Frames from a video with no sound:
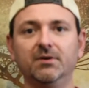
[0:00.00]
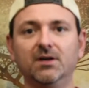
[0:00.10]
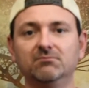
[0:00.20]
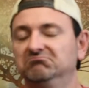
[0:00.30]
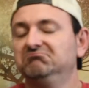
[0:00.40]

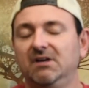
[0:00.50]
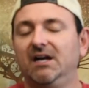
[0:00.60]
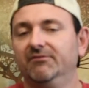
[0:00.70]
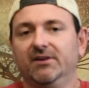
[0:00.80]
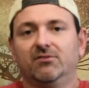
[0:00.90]
but
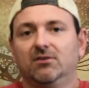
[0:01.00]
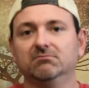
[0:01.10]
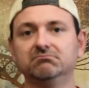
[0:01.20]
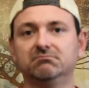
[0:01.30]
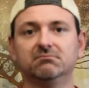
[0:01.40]
I've
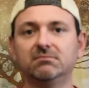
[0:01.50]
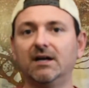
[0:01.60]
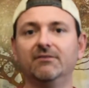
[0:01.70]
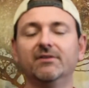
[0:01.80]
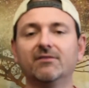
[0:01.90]
never
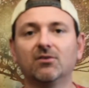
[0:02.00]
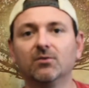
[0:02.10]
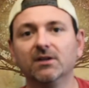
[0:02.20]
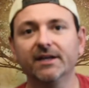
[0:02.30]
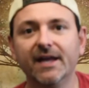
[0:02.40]

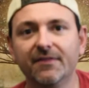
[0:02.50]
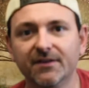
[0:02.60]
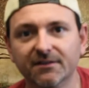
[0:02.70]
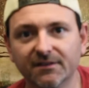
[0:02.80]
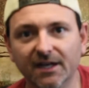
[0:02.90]
really had the
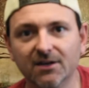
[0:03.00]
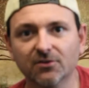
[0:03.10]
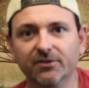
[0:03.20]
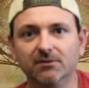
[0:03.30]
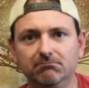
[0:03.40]

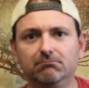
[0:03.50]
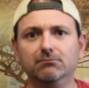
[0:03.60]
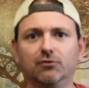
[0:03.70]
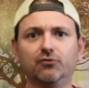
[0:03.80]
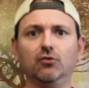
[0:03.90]
desire to,
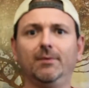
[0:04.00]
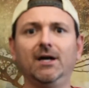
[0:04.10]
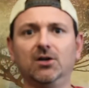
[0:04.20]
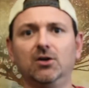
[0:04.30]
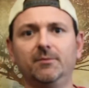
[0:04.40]
let's go
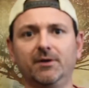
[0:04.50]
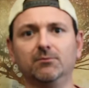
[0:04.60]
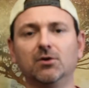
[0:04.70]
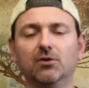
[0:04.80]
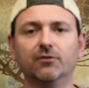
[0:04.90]
buy a
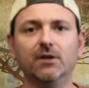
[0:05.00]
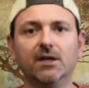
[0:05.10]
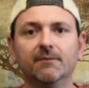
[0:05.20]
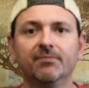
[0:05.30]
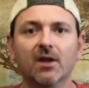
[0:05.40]
Hummingbird
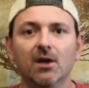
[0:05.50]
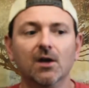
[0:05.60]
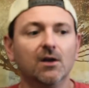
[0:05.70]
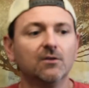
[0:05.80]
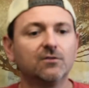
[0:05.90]
today.
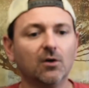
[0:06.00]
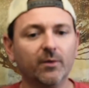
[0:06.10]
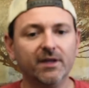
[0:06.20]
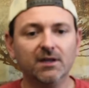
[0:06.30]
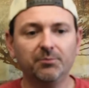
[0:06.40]
So
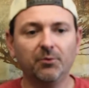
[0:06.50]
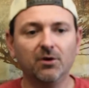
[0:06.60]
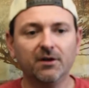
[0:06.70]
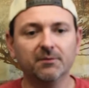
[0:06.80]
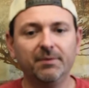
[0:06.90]
we end up
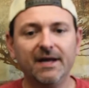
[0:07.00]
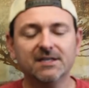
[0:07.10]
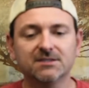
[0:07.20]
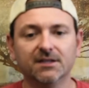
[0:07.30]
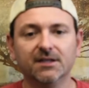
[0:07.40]
walking
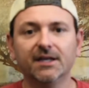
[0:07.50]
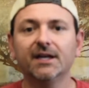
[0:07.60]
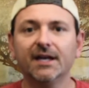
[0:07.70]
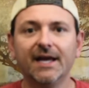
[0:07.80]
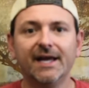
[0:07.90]
past it, and
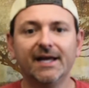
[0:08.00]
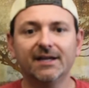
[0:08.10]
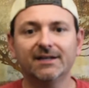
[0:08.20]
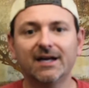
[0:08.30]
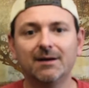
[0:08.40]
it
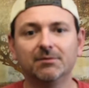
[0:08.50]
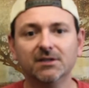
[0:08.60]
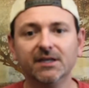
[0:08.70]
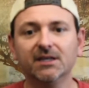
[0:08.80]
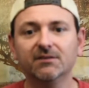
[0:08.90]
had, I
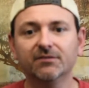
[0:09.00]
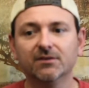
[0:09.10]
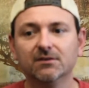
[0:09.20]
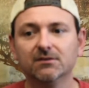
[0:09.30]
believe,